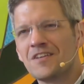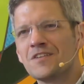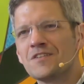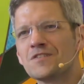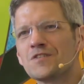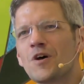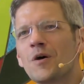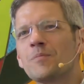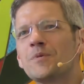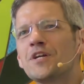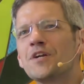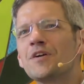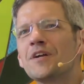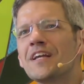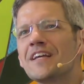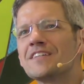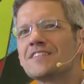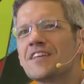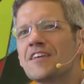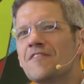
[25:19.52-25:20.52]
So I'm
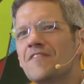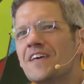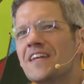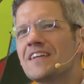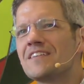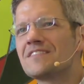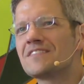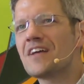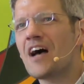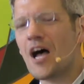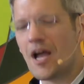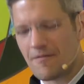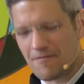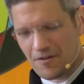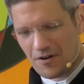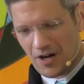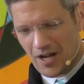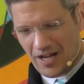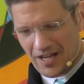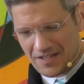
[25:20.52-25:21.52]
curious if it is time
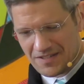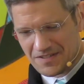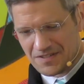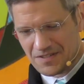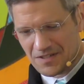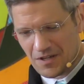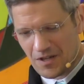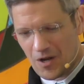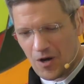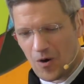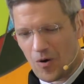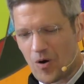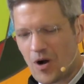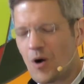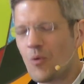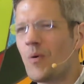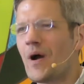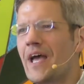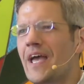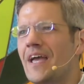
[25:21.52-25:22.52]
for us to go
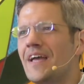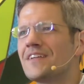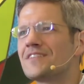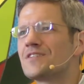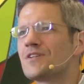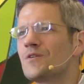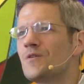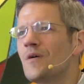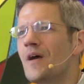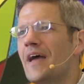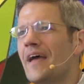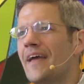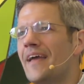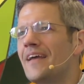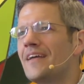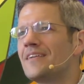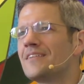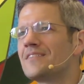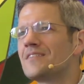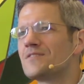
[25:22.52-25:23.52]
away to
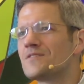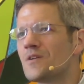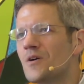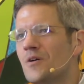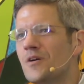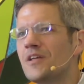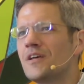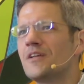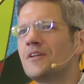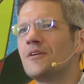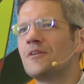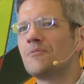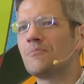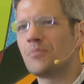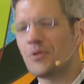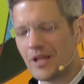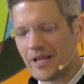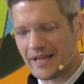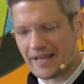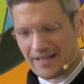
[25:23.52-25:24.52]
a deserted
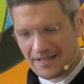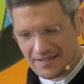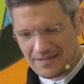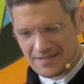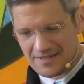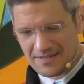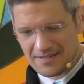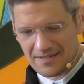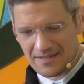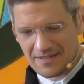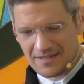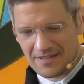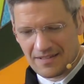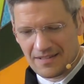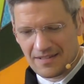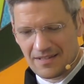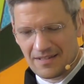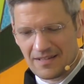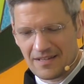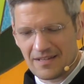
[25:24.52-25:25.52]
place
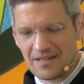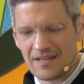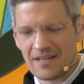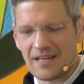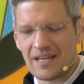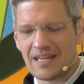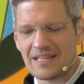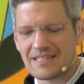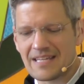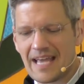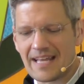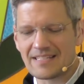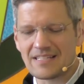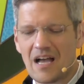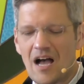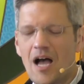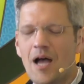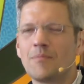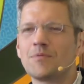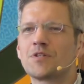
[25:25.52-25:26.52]
and take
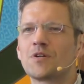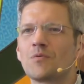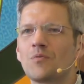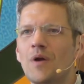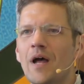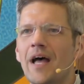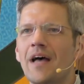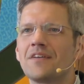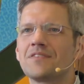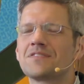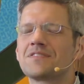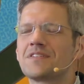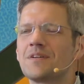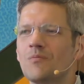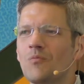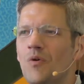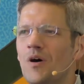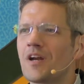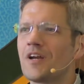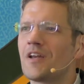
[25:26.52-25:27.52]
time to rest
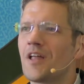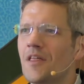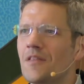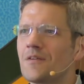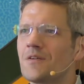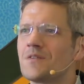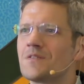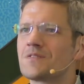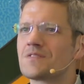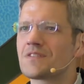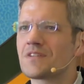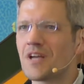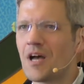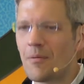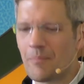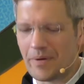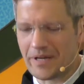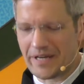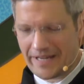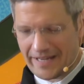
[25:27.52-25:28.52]
in one another's
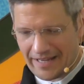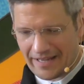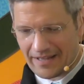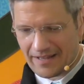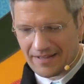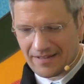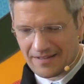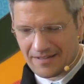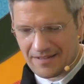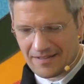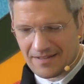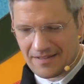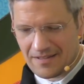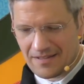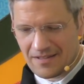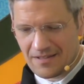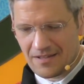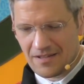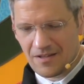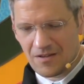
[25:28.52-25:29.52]
company
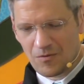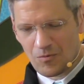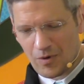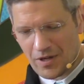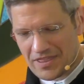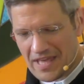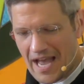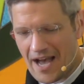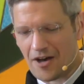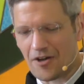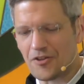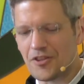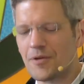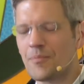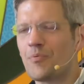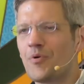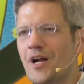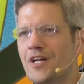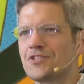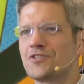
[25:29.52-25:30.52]
without the
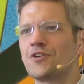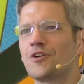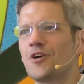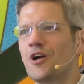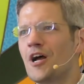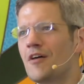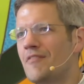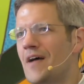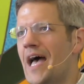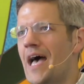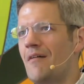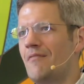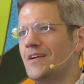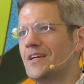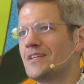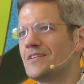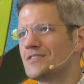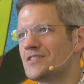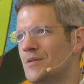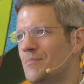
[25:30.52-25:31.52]
pressure of
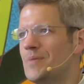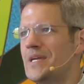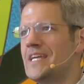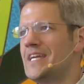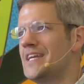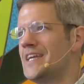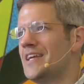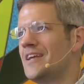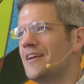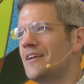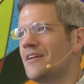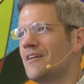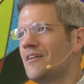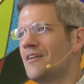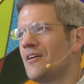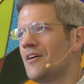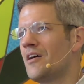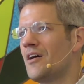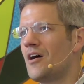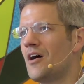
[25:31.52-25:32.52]
having to be
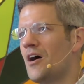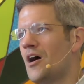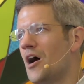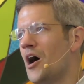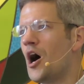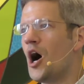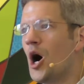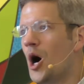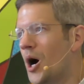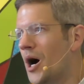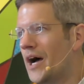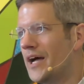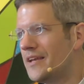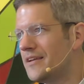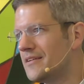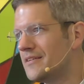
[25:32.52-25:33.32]
on.